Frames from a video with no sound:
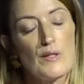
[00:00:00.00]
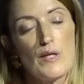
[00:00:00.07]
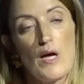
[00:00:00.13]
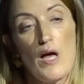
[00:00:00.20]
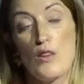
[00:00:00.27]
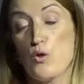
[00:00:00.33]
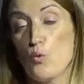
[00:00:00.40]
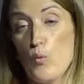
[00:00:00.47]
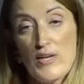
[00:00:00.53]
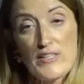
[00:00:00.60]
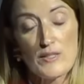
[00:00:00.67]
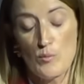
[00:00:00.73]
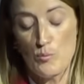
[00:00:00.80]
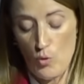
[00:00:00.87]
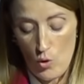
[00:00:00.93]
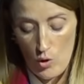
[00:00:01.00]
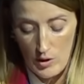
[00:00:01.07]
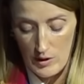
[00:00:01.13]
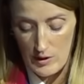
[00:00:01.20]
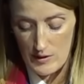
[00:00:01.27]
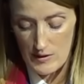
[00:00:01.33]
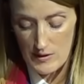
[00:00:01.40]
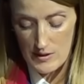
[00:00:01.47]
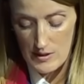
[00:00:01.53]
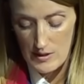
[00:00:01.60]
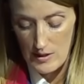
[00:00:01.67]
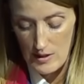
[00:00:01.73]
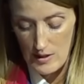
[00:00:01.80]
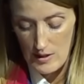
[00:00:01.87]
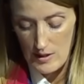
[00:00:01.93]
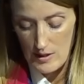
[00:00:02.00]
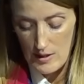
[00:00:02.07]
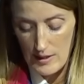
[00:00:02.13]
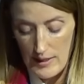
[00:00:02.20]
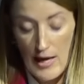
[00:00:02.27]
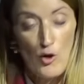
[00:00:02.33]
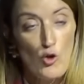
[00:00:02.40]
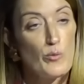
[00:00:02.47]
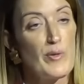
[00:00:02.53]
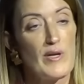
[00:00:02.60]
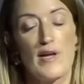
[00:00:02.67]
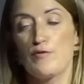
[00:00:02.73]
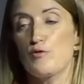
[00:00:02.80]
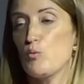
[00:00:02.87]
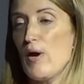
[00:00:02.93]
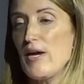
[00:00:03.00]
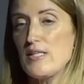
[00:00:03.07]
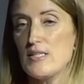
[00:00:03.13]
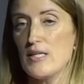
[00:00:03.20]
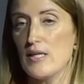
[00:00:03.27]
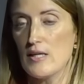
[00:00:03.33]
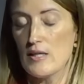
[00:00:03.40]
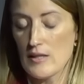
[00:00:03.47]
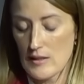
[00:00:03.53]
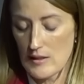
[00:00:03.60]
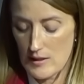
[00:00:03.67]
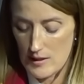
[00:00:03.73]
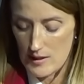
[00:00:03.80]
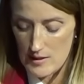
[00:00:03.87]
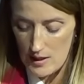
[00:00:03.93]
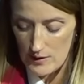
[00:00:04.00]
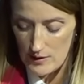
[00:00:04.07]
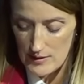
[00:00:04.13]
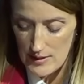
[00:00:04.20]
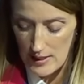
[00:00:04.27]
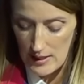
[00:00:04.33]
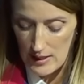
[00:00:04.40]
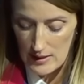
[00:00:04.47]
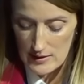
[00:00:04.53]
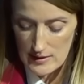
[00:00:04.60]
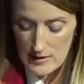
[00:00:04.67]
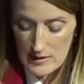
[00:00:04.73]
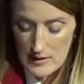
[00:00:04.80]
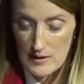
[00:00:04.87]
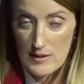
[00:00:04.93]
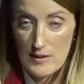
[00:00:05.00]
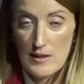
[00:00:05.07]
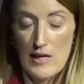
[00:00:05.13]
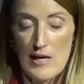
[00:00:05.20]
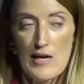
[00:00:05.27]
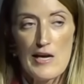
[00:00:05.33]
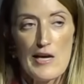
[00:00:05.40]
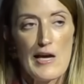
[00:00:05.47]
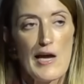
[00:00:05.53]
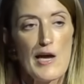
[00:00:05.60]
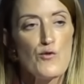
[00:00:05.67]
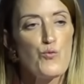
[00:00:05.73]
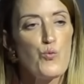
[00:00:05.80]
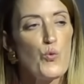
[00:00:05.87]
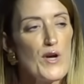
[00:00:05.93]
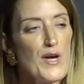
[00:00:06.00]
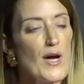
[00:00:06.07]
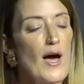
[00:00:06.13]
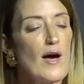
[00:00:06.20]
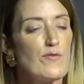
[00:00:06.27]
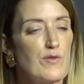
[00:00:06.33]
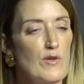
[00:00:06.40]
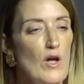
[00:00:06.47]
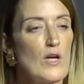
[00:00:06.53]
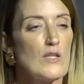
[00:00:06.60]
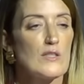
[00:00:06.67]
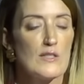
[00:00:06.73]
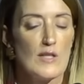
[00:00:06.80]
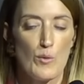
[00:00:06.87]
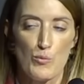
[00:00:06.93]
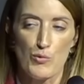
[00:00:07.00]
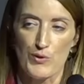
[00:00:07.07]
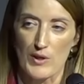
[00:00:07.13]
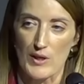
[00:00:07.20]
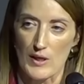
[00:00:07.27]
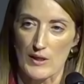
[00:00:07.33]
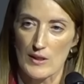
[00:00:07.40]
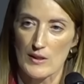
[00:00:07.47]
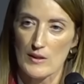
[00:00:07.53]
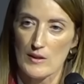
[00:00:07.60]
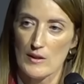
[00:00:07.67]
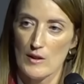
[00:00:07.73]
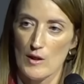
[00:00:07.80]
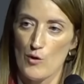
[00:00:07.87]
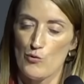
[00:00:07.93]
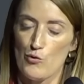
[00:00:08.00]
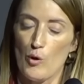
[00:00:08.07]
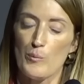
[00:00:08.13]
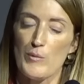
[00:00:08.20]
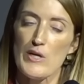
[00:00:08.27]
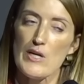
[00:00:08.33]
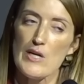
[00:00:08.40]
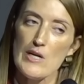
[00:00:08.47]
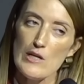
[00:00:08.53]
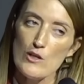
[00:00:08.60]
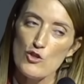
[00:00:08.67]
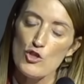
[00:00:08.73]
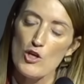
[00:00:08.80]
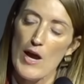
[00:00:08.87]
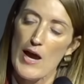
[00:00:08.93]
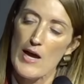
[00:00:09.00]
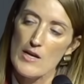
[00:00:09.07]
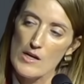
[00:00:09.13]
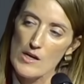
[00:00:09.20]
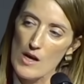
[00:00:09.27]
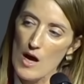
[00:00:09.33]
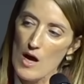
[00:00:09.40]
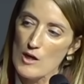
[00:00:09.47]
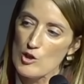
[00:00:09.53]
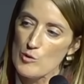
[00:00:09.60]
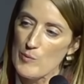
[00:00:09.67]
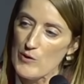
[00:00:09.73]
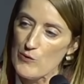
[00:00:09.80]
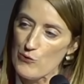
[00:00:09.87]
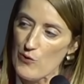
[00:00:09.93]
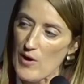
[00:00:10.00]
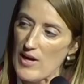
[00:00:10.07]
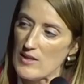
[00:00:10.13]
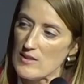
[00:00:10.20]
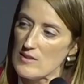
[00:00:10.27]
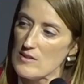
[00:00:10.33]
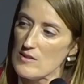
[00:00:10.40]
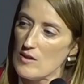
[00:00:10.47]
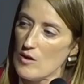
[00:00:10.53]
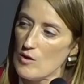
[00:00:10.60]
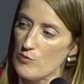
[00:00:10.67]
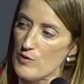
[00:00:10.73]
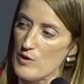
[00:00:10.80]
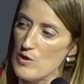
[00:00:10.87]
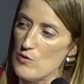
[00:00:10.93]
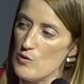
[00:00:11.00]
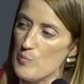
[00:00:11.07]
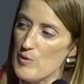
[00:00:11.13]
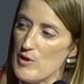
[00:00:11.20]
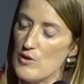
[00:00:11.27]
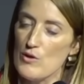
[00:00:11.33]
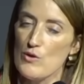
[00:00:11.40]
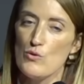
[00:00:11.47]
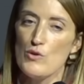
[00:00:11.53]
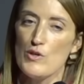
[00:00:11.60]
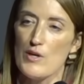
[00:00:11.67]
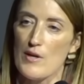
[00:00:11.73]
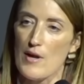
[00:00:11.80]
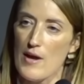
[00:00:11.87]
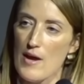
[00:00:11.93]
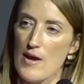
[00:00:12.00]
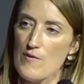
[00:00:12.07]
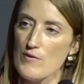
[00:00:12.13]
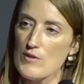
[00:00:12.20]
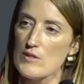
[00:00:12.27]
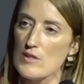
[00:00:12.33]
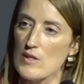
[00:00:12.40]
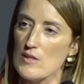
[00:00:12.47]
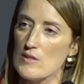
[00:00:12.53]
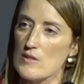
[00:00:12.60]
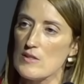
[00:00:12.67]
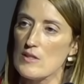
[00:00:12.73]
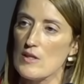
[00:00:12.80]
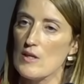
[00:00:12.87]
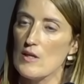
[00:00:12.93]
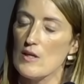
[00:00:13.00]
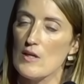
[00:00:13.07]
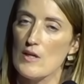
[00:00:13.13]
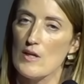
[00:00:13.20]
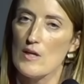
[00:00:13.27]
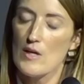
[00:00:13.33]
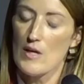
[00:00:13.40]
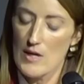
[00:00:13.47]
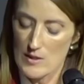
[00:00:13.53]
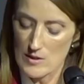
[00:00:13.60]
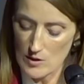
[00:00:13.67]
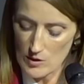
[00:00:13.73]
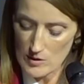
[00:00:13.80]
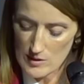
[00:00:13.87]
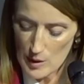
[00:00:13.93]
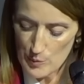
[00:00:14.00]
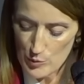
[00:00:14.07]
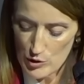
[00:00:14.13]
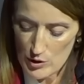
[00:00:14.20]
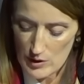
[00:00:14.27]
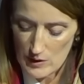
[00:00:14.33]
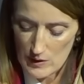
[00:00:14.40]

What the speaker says: and the Western Balkans cannot be left waiting another decade. If we have learned something from each enlargement phase of the European Union ever since its conception,